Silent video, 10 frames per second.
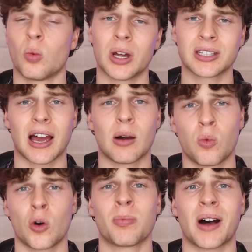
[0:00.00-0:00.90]
one guy
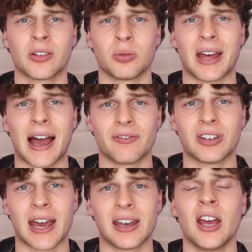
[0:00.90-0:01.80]
walked past with
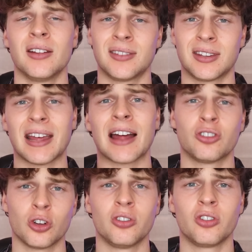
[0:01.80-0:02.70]
AFNAN, so
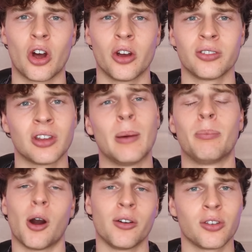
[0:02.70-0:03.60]
that dude's nose,
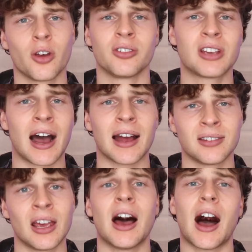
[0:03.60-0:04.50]
both of those
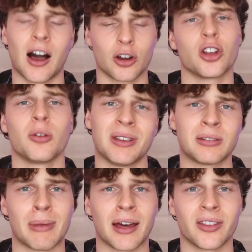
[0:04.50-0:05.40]
guys are going to be
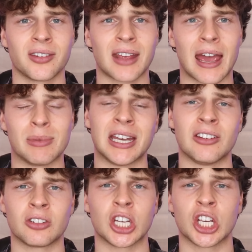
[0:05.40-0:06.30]
smelling the same, and
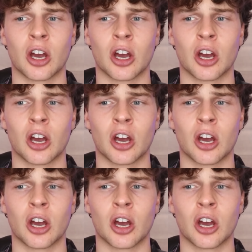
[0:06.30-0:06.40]
he's going to